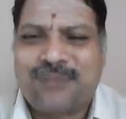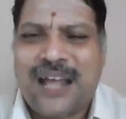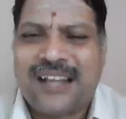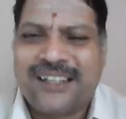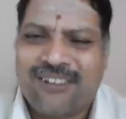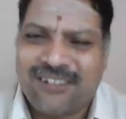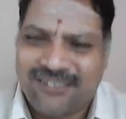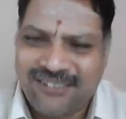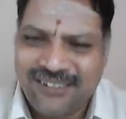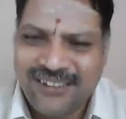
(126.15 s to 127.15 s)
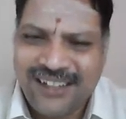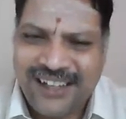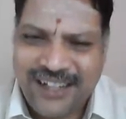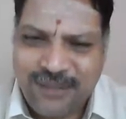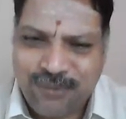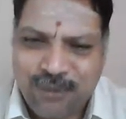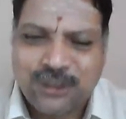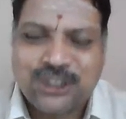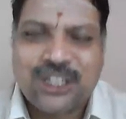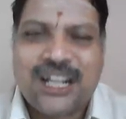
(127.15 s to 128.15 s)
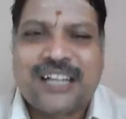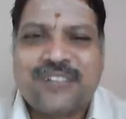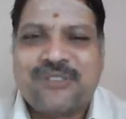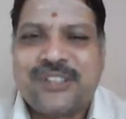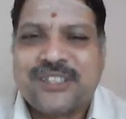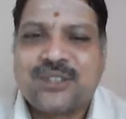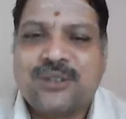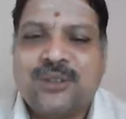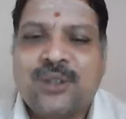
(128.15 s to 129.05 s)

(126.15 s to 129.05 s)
planning or any promotional activities.